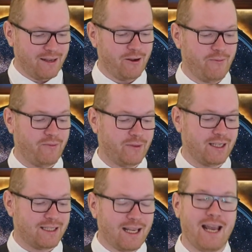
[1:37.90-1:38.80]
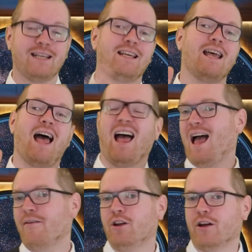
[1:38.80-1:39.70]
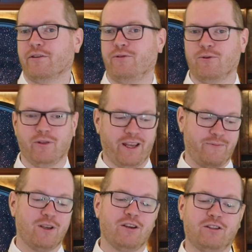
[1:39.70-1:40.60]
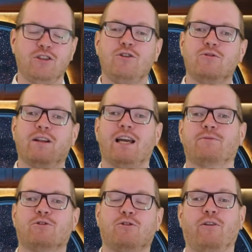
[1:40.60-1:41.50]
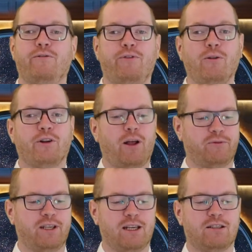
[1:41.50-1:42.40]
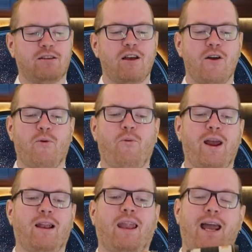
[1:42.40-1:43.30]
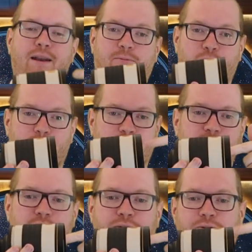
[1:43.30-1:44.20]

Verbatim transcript: um, designs have a lot of focal length because they utilize what's called folded optics, where light comes in at the